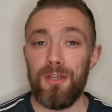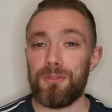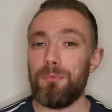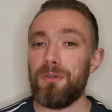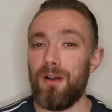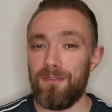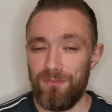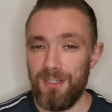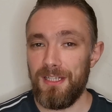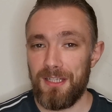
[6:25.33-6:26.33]
So we've got a
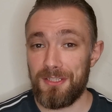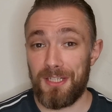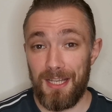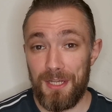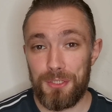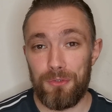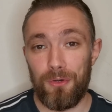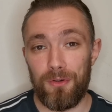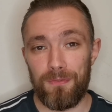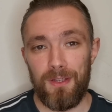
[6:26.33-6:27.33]
really nice collection
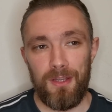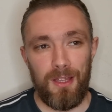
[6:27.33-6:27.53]
of